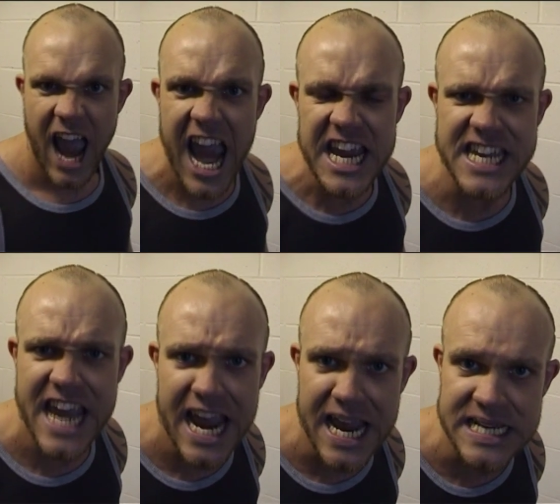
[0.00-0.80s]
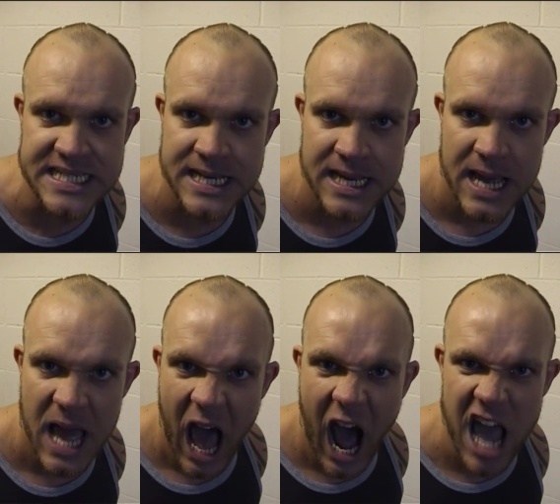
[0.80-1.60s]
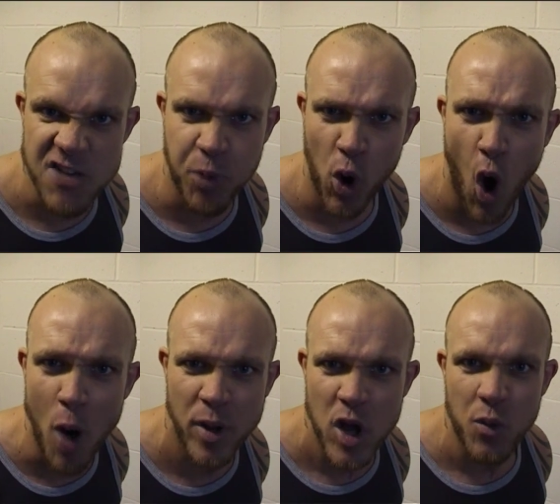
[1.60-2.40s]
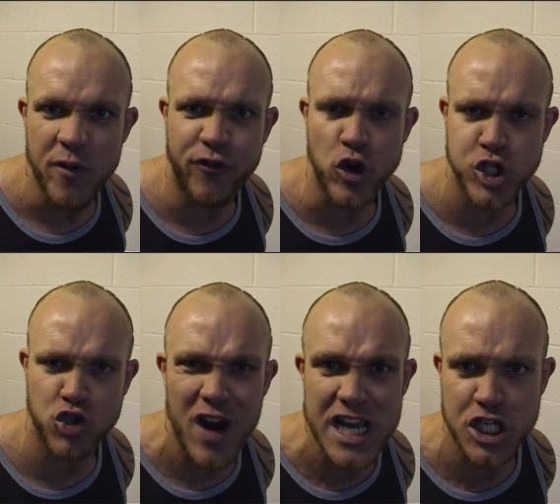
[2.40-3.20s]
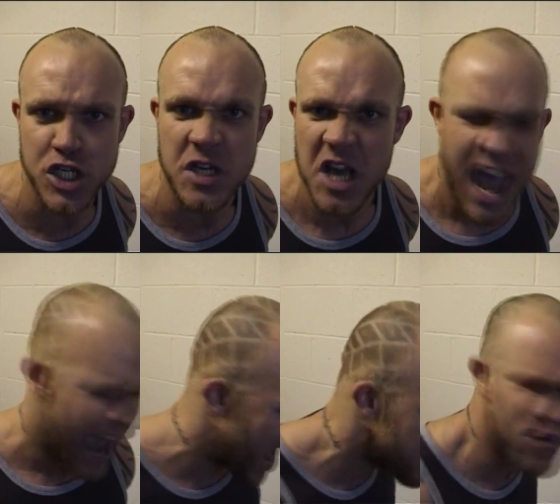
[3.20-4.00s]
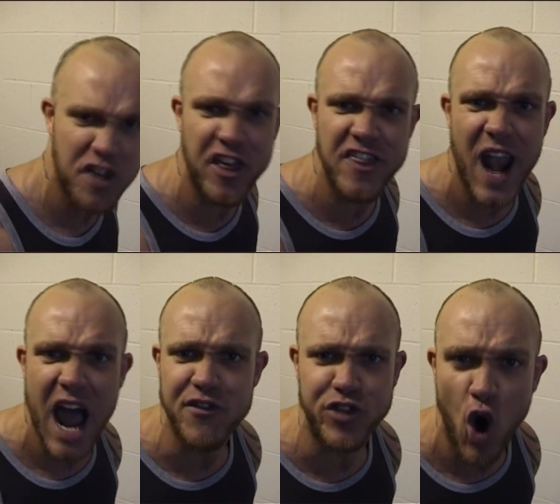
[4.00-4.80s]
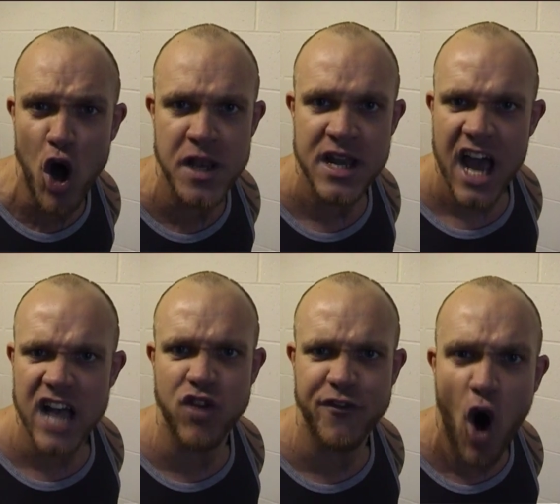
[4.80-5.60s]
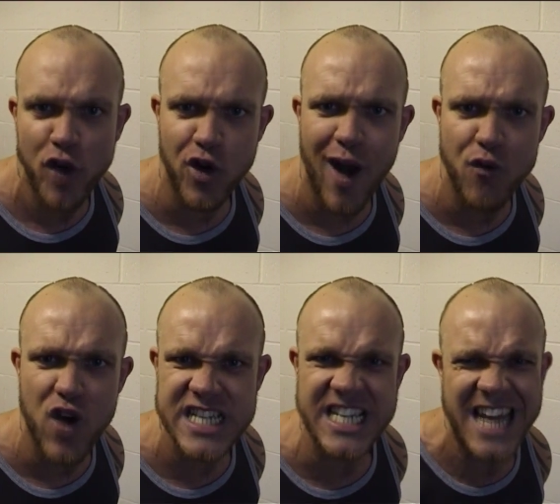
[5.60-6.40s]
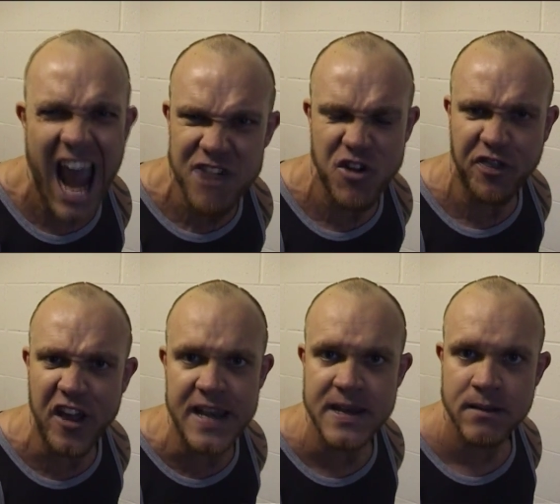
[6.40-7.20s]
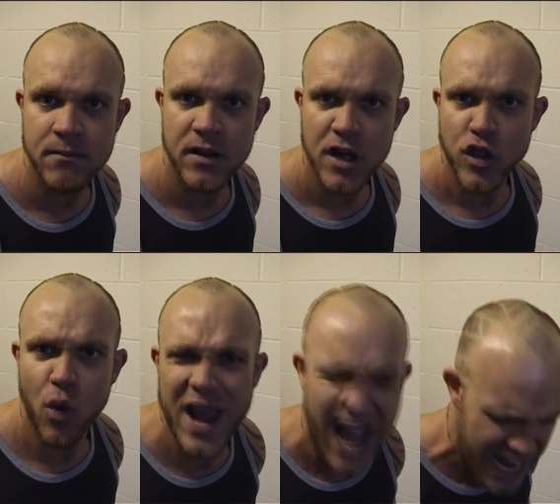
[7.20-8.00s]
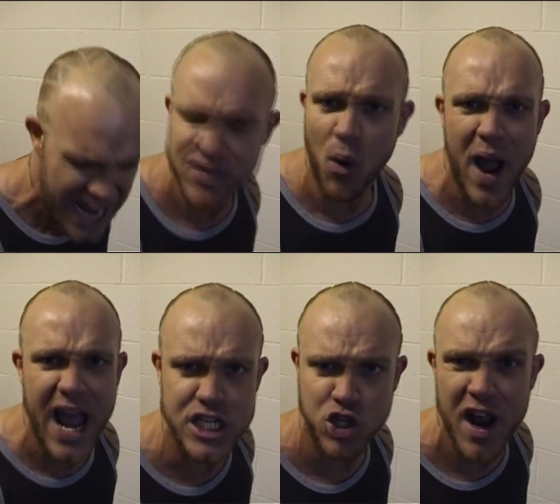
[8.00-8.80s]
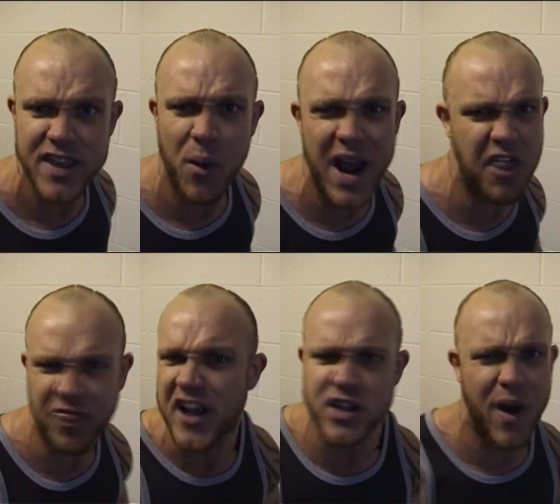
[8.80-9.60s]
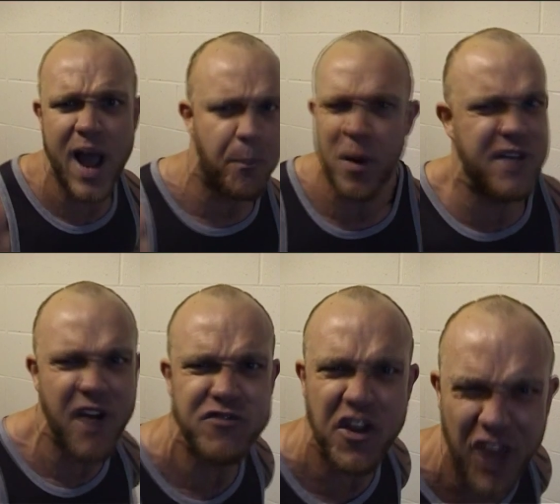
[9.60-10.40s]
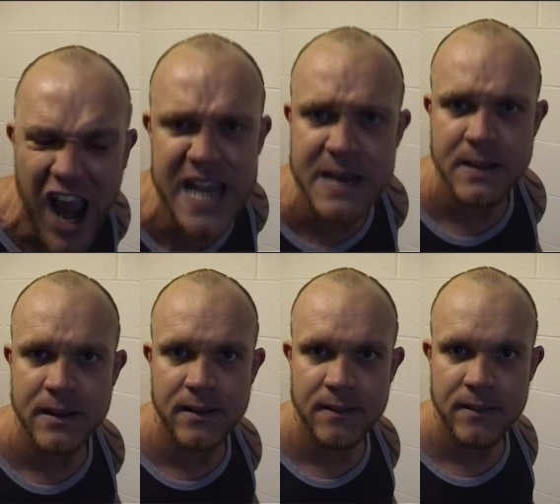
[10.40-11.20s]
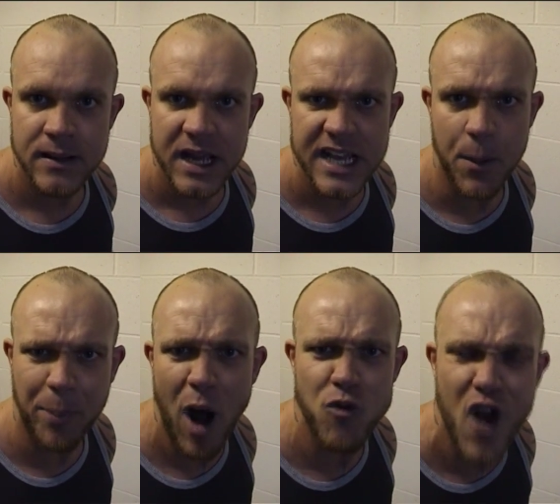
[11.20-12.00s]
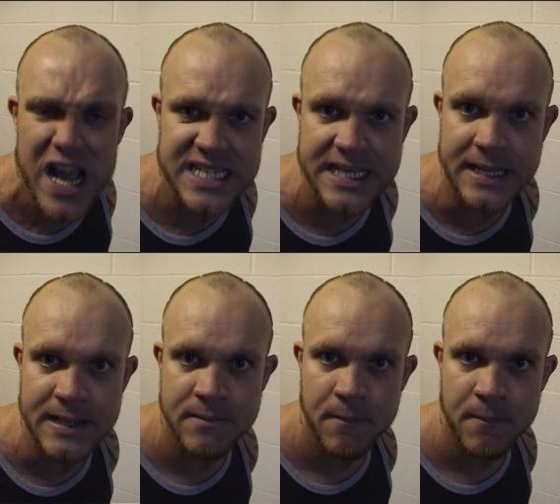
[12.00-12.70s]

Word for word: Eight years I have put up with frustration. Everything that I have done has revolved around wrestling. Everything! The way I eat, the way I train, the way I think, the way I breathe, everything is about wrestling.